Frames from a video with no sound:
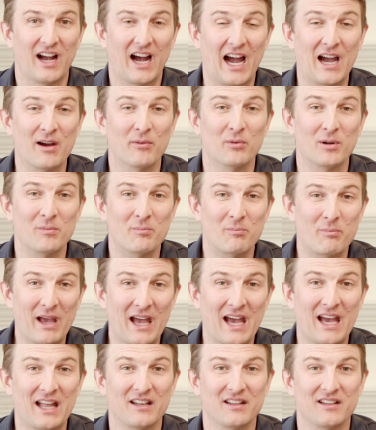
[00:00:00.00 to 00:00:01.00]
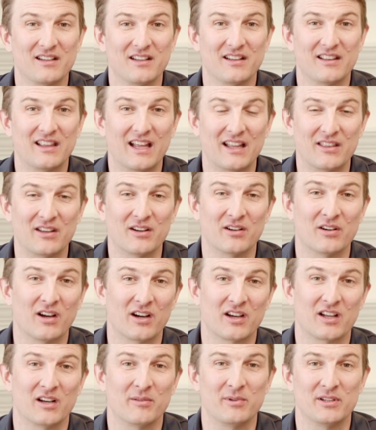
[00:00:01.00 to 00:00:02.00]
I would bet that they're
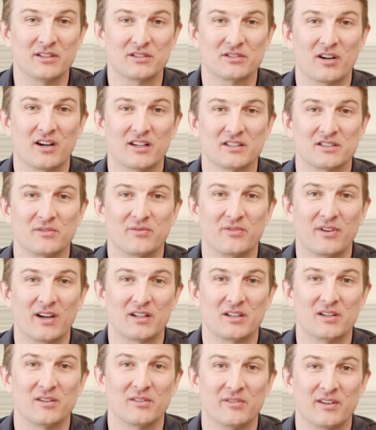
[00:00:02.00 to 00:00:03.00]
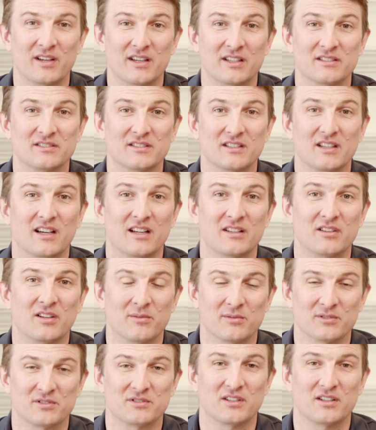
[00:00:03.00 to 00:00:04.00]
not going to be as cost effective as a
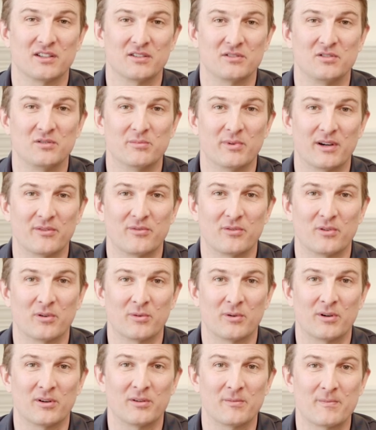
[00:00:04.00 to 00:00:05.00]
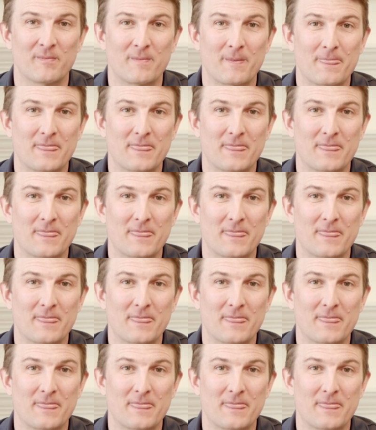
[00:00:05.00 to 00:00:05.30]
double studded 2x4 wall.